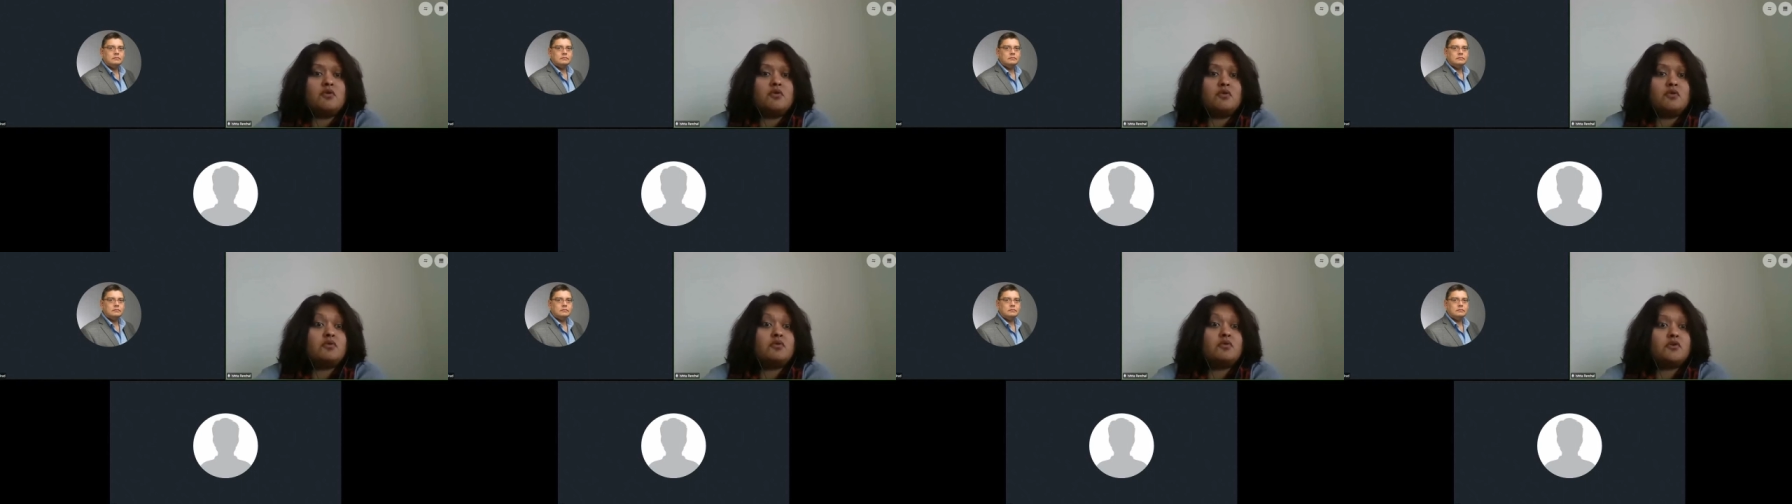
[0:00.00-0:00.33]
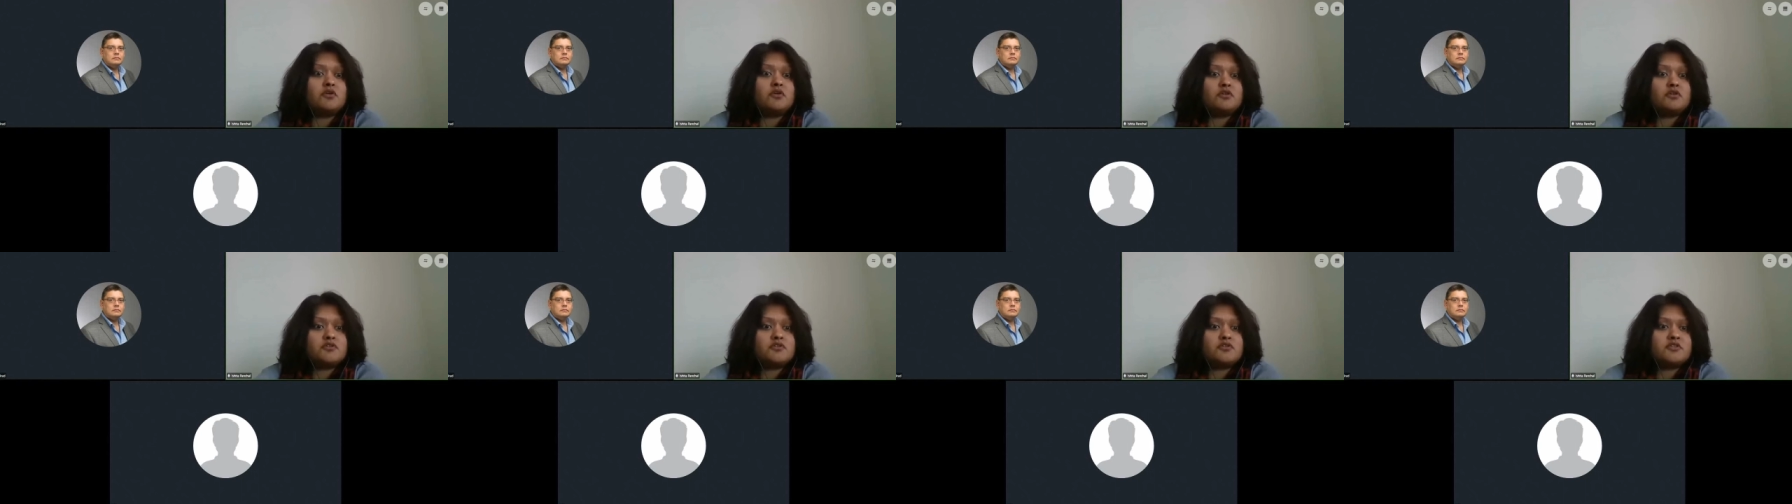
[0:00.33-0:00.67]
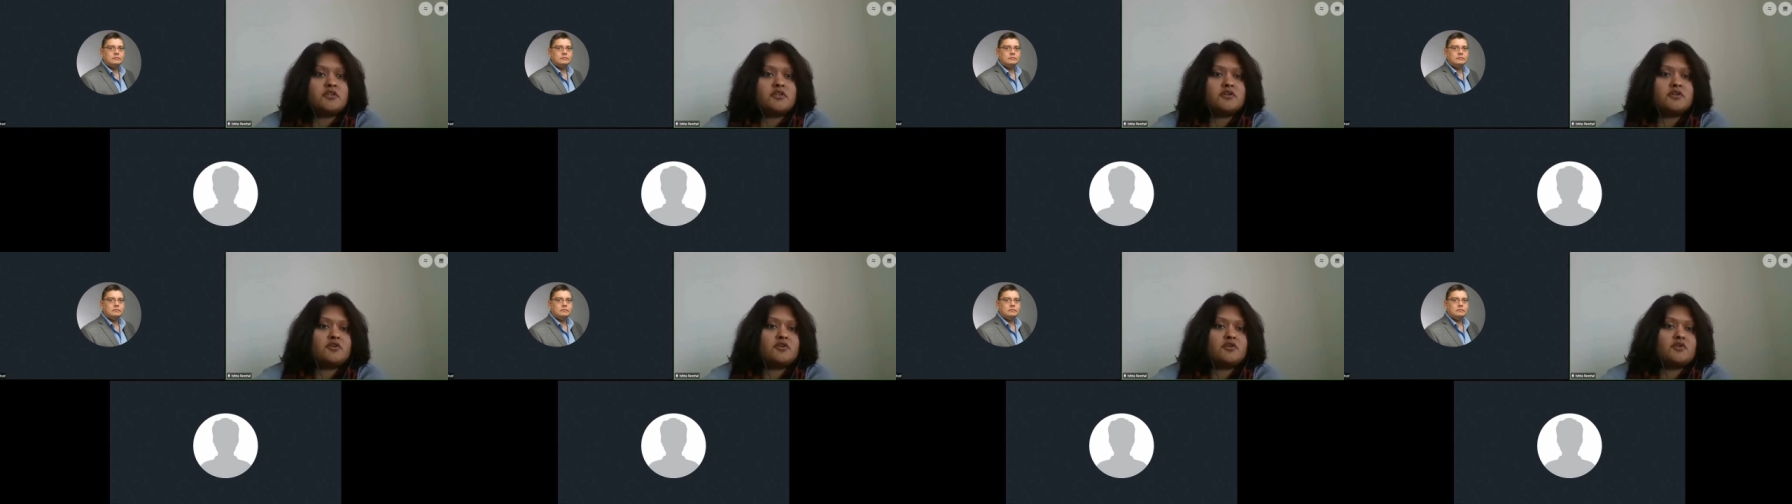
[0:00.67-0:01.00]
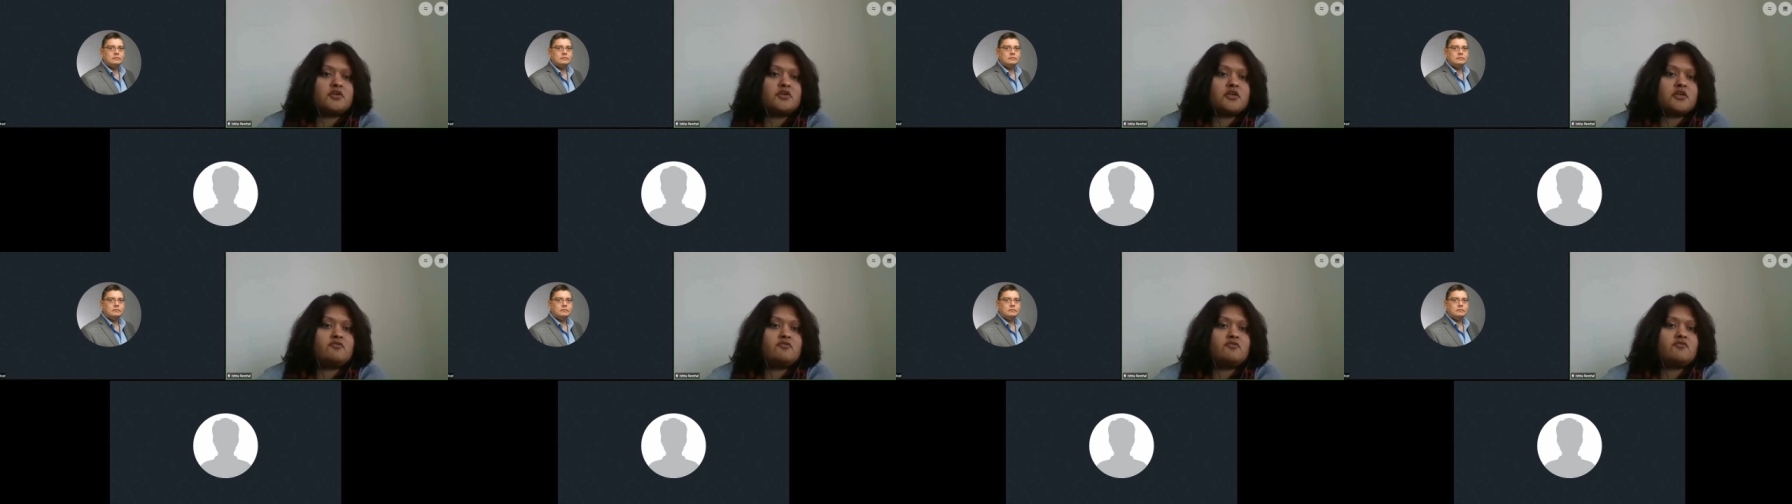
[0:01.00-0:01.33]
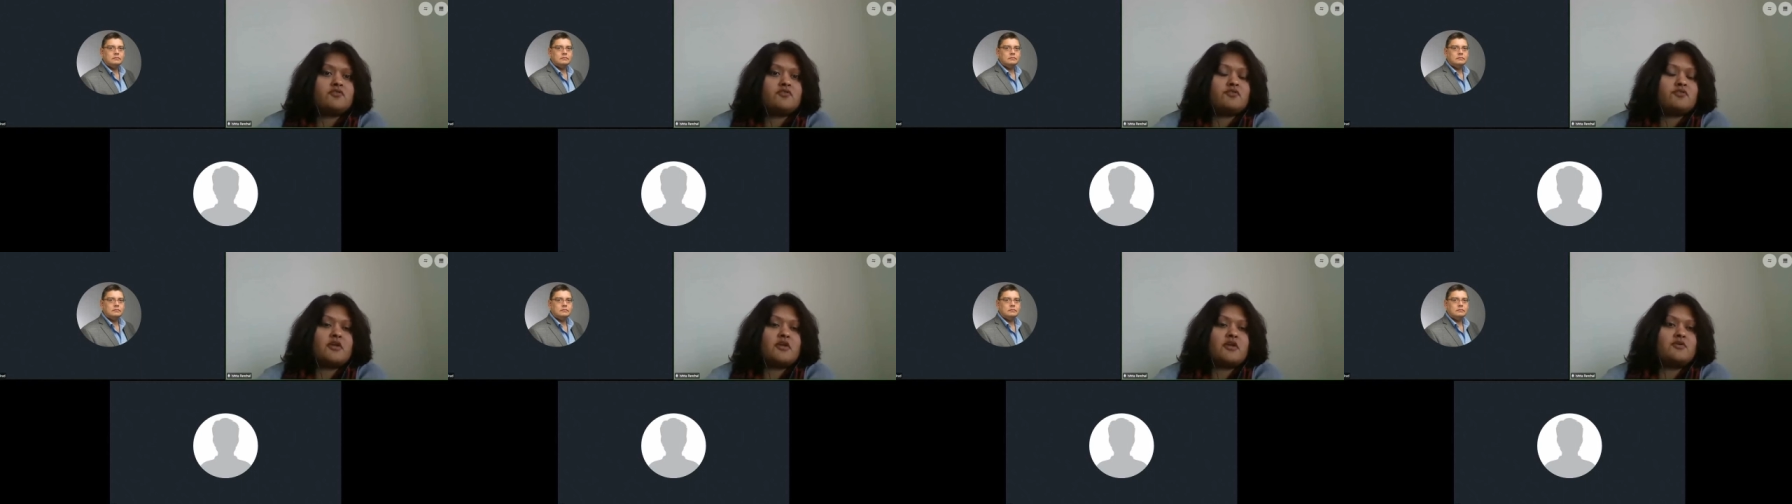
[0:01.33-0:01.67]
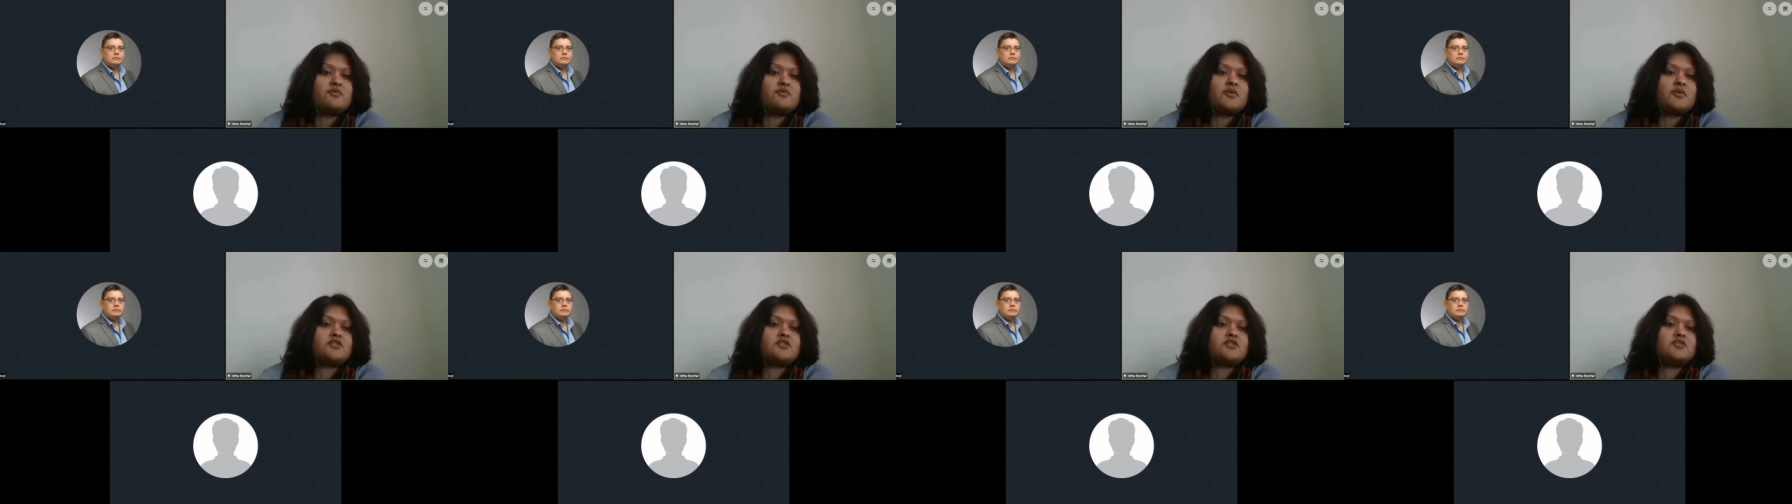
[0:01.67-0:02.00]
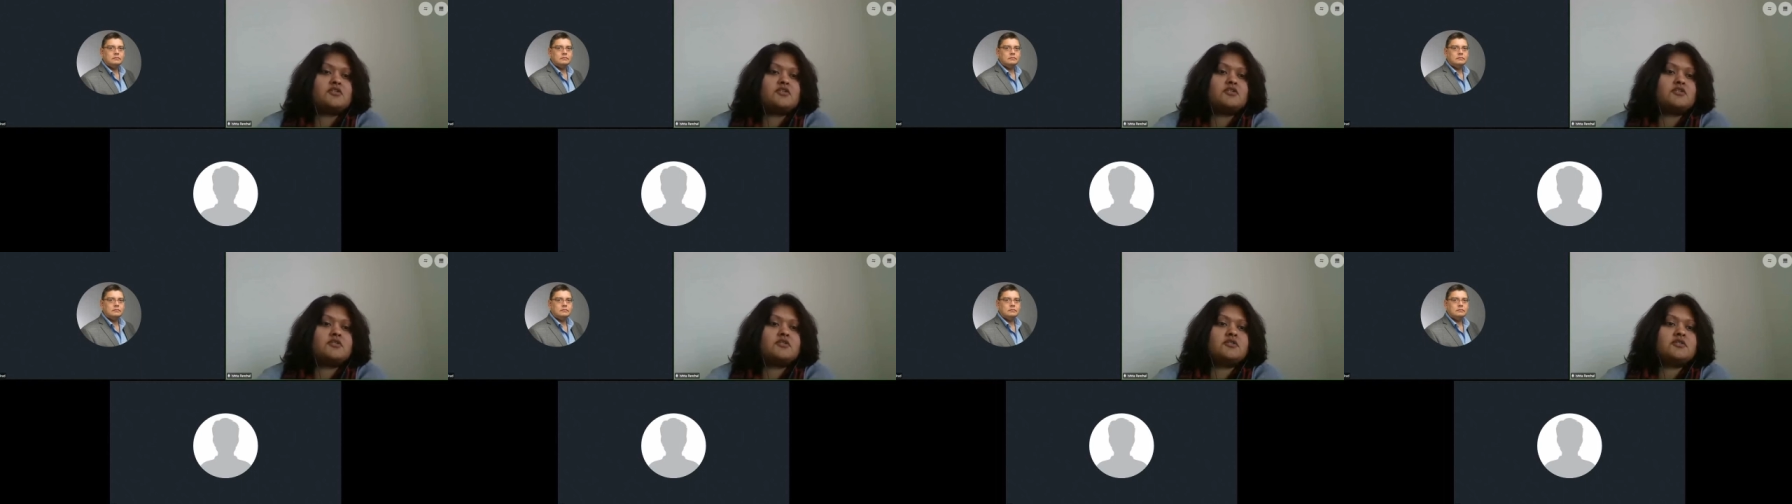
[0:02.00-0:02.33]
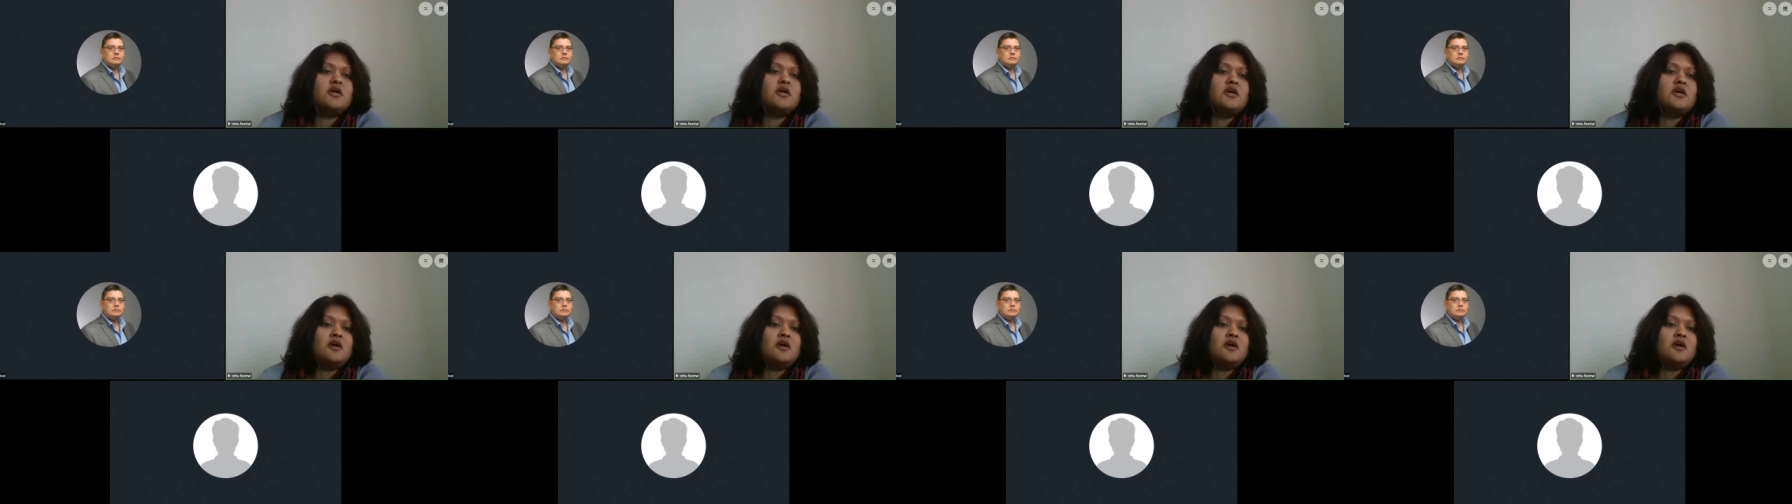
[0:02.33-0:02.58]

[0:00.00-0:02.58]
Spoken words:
owners that are looking for renovations